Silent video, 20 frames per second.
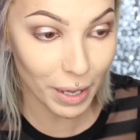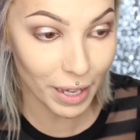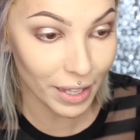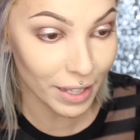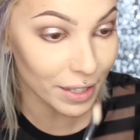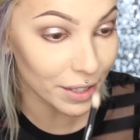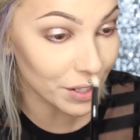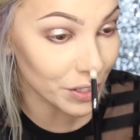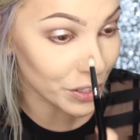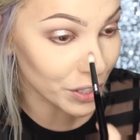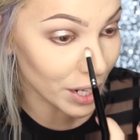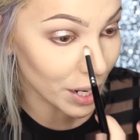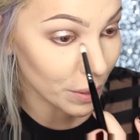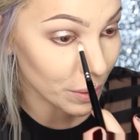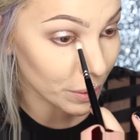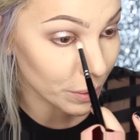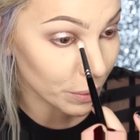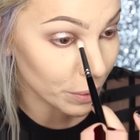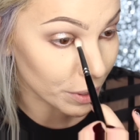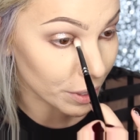my inner and
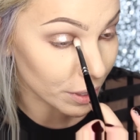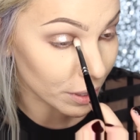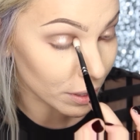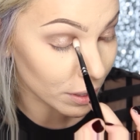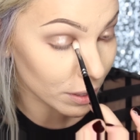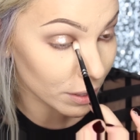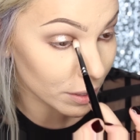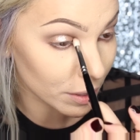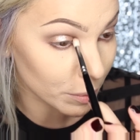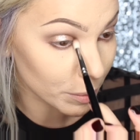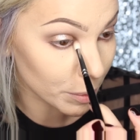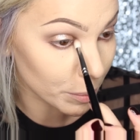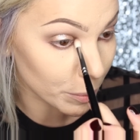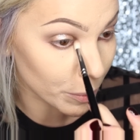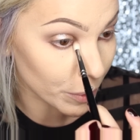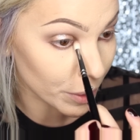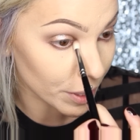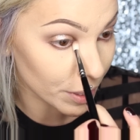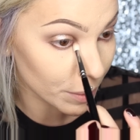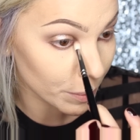outer corner a little bit
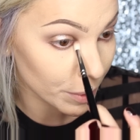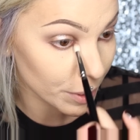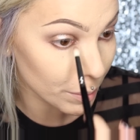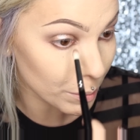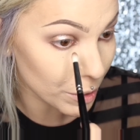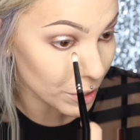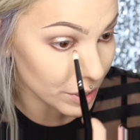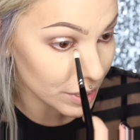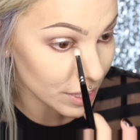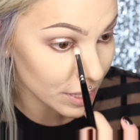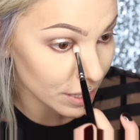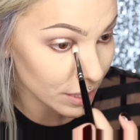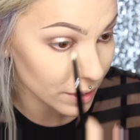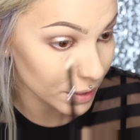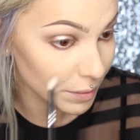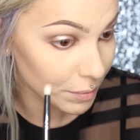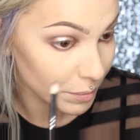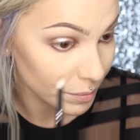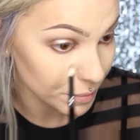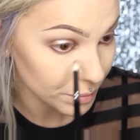more with Malted.